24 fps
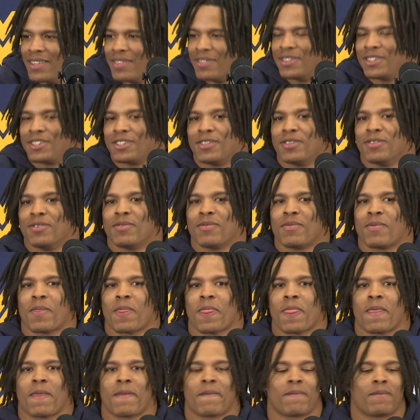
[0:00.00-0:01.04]
So.
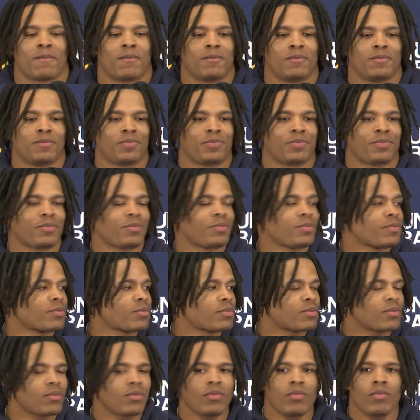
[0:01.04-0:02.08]
The more
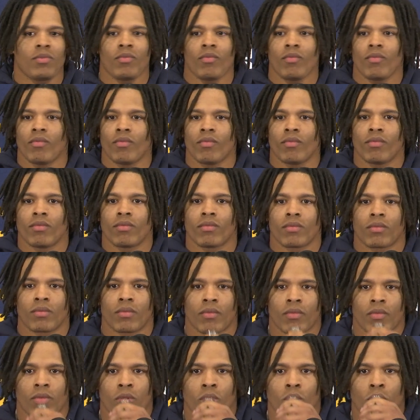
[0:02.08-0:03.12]
reps you're getting, is
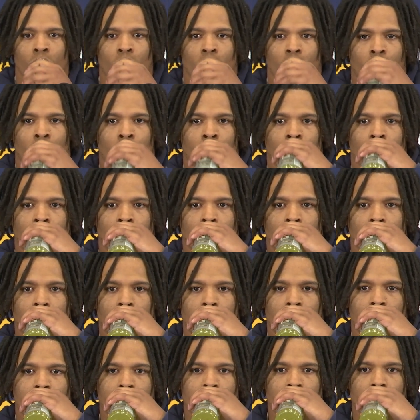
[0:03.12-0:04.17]
this game slowing down
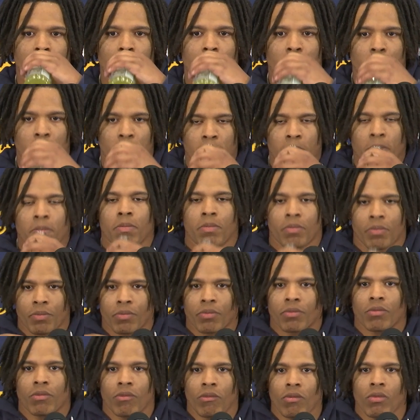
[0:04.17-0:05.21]
for you? Are you
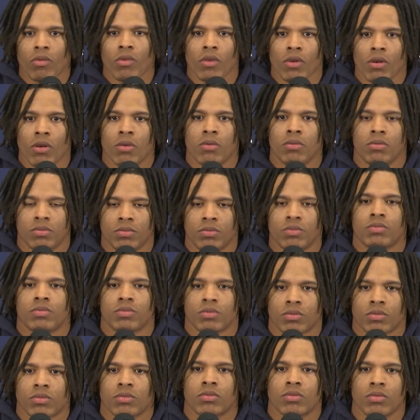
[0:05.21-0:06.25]
seeing things
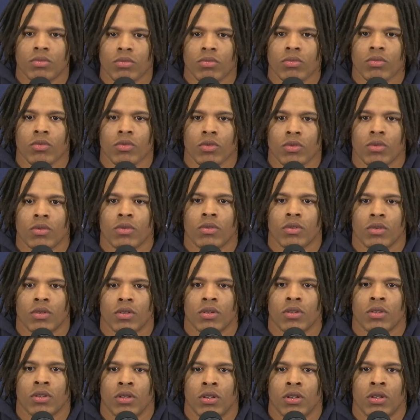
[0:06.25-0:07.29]
that you maybe didn't
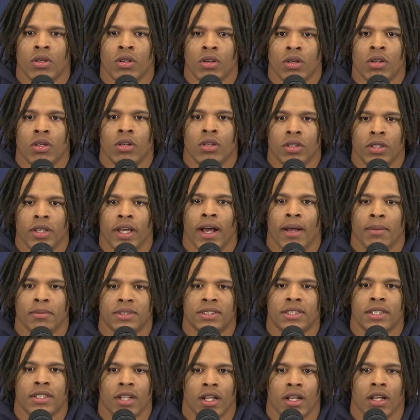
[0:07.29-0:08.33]
see before? Yeah, I'm
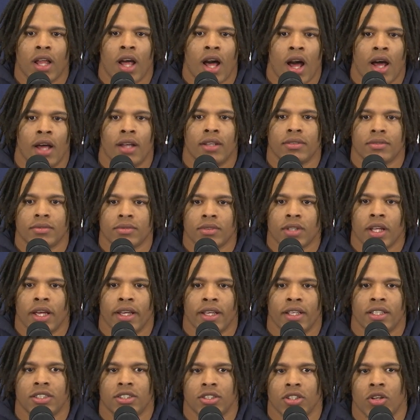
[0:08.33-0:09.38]
seeing a lot.
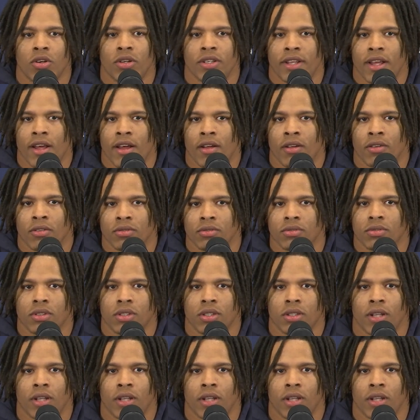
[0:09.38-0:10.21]
Like it's slowing down.